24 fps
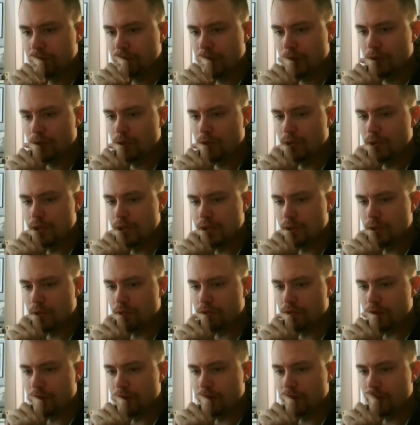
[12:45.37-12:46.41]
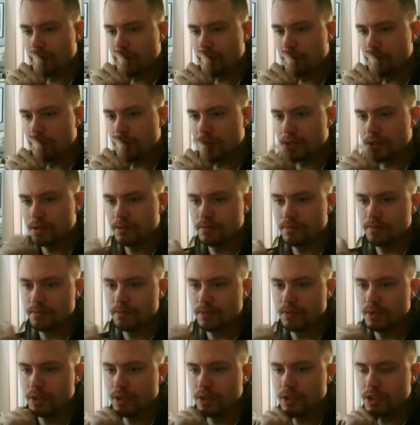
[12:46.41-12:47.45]
Or eco-friendly, but
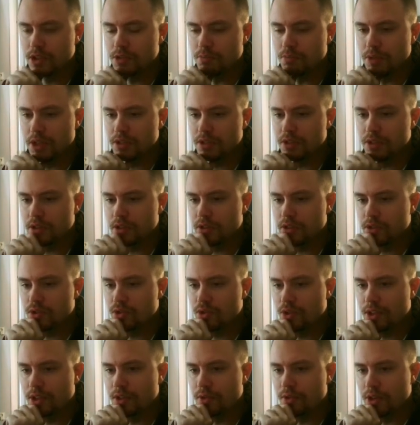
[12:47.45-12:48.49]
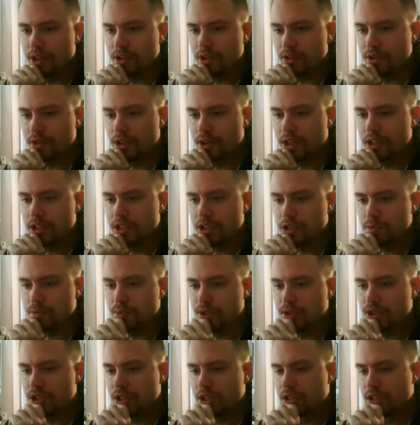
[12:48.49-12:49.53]
it's better trigger rate on Aegis
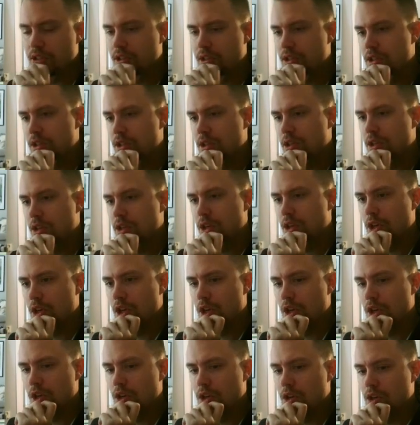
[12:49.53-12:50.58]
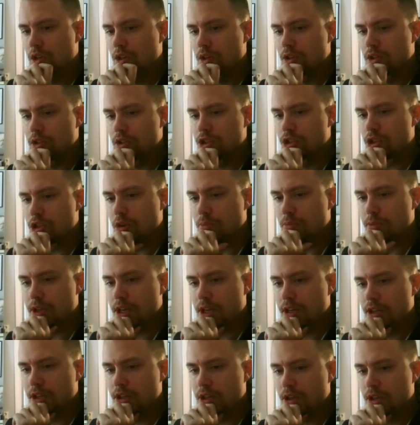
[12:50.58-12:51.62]
machine.
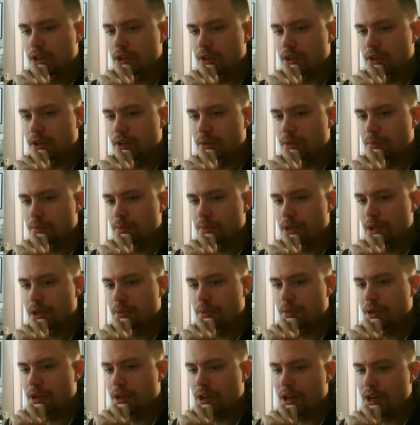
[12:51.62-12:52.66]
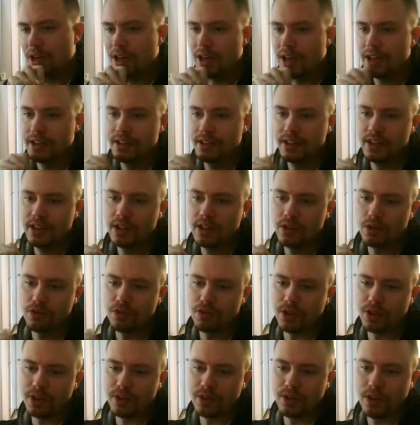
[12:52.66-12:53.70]
Samdai Young, maybe. I like the
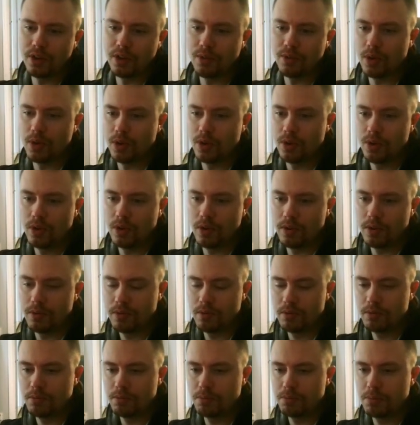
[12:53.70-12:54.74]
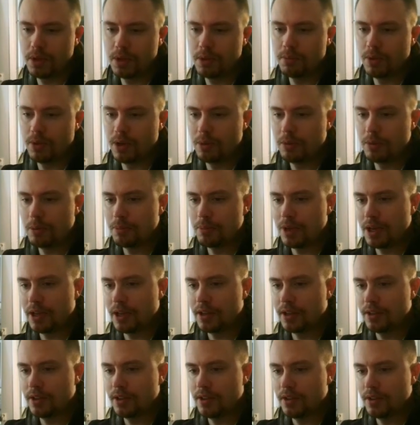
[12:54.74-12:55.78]
eco-friendly role. People have been
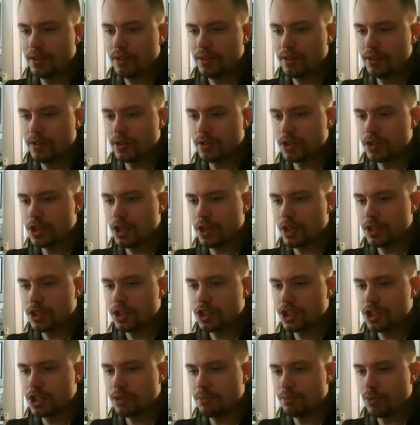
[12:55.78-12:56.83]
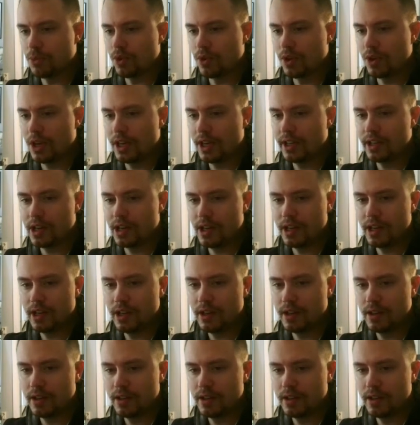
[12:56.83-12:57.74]
playing those guns more lately.